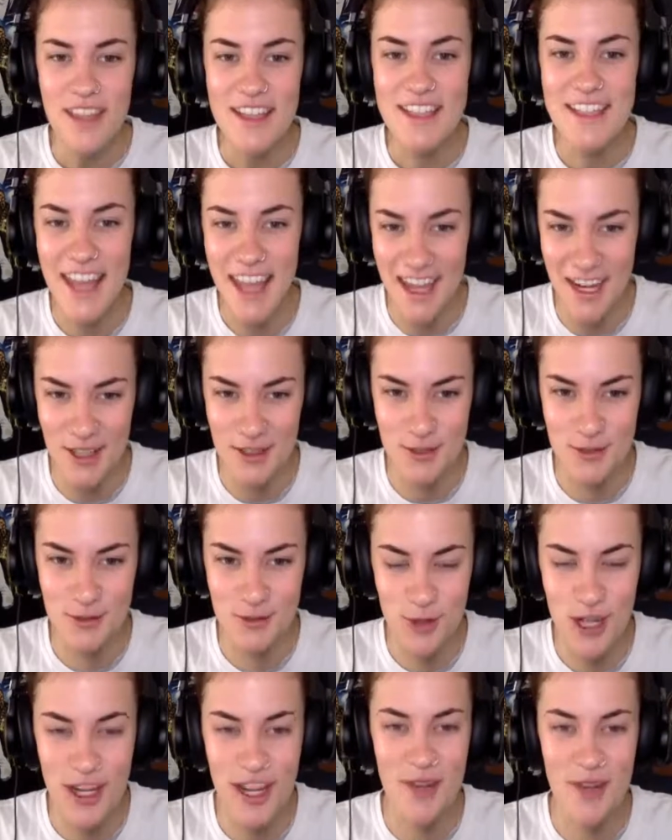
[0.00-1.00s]
Now,
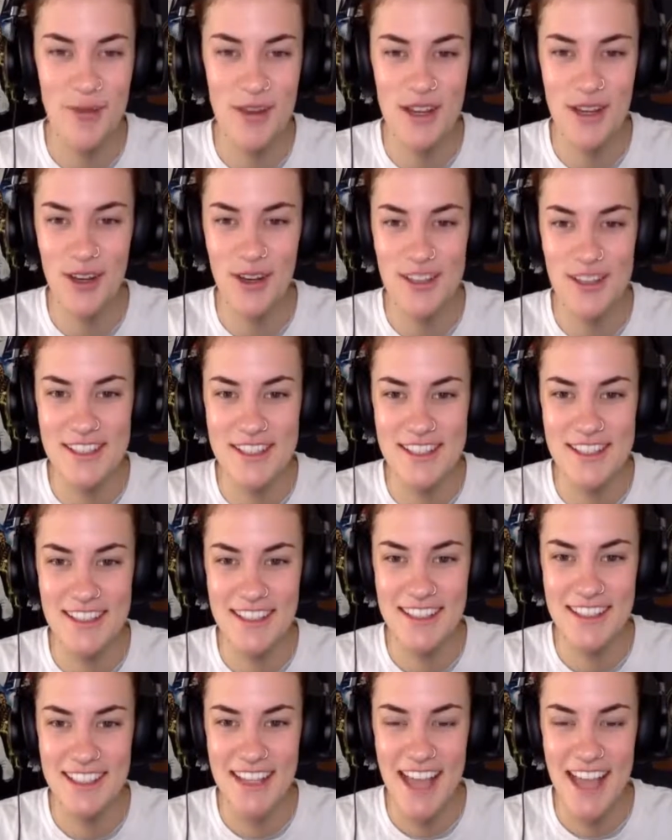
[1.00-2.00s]
what have we got
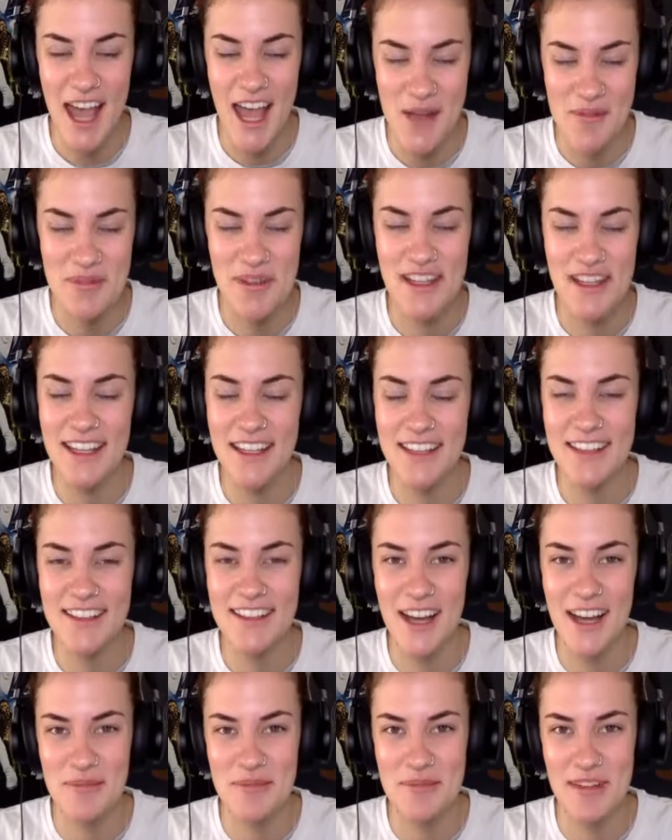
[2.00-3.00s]
happening
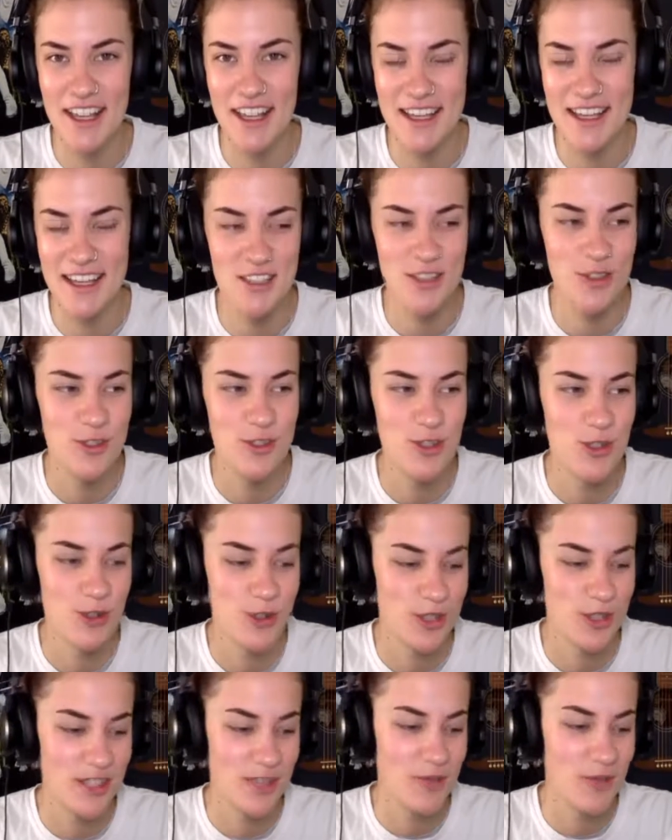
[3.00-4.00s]
up next,
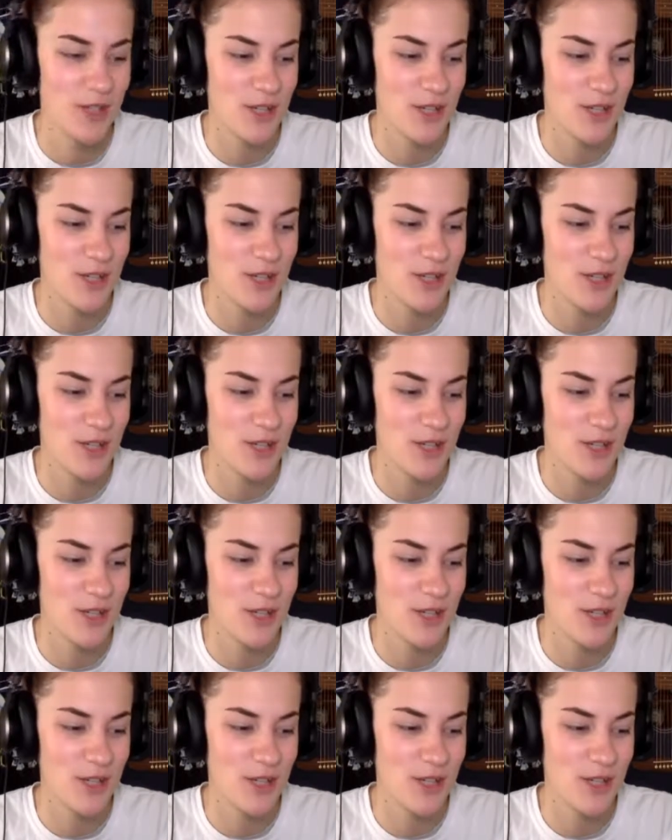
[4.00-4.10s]
Jordan?